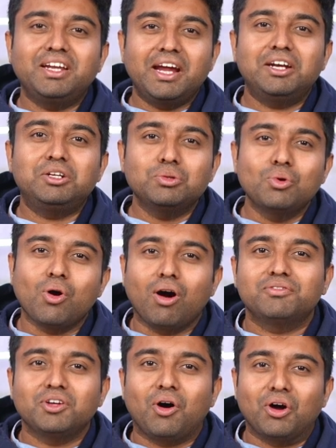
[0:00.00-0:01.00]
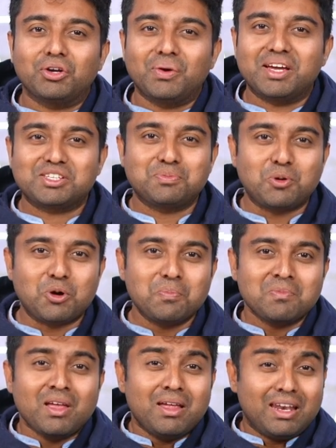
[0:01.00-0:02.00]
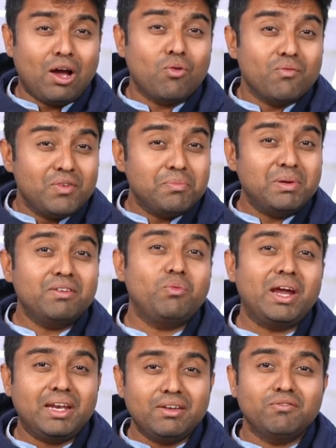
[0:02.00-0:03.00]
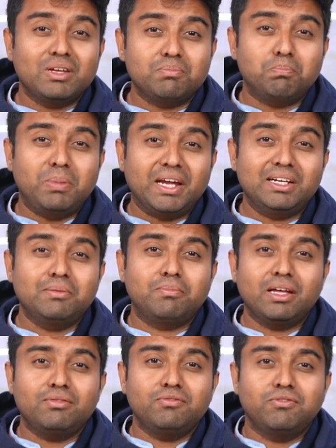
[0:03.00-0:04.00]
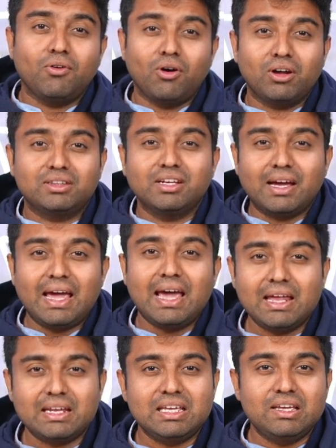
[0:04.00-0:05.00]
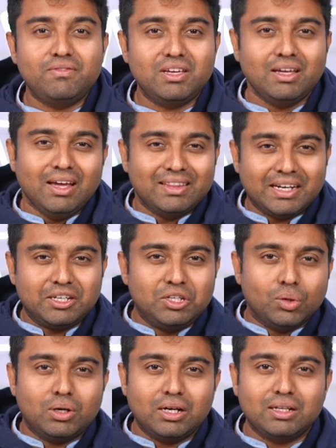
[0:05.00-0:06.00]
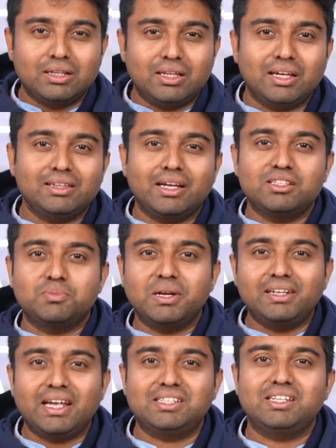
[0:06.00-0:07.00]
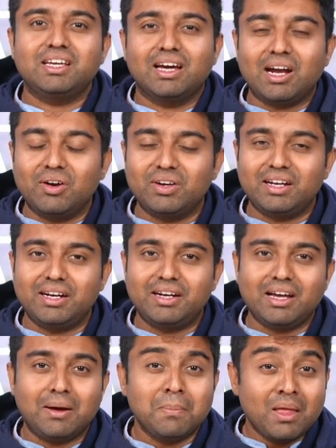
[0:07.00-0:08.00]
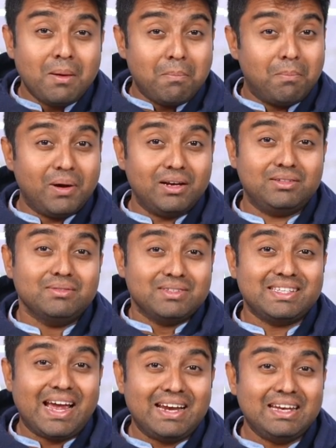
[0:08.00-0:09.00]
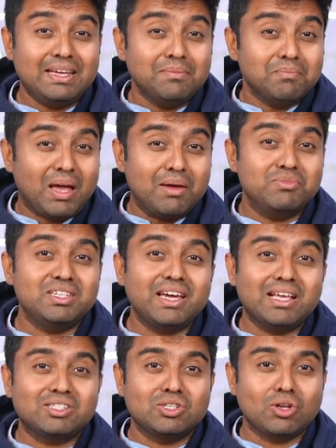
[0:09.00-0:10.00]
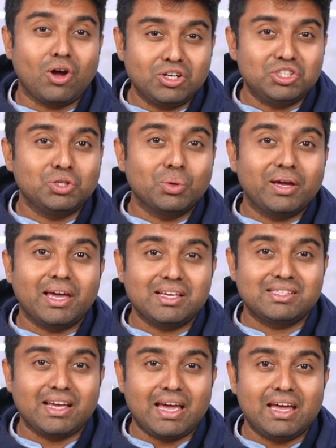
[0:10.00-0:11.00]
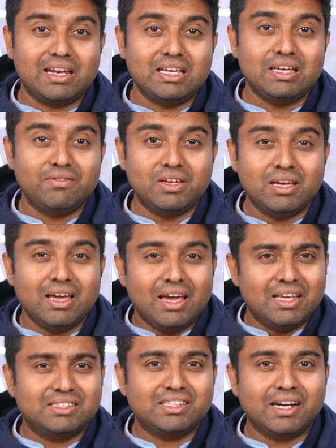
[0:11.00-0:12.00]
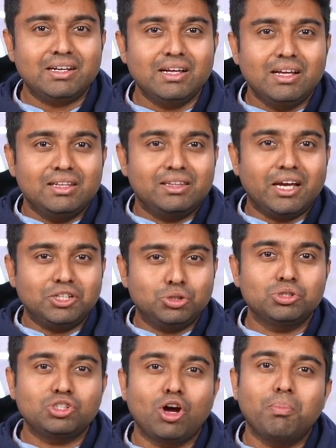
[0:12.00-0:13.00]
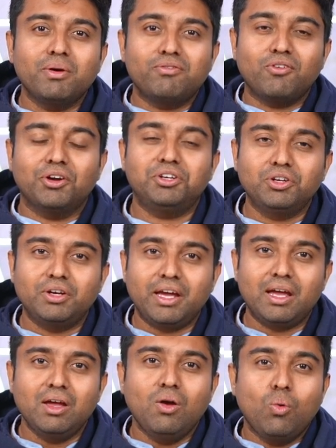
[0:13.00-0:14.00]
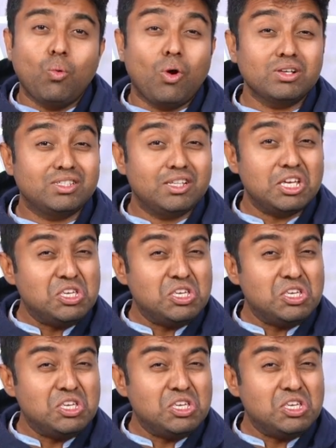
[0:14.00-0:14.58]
day 2 of the Auto Expo. Now we've been waiting with bated breath for the Air EV, that cute little thing that's been testing around in India. But sadly, MG has not showcased the Air EV. Instead, their showstopper for today was the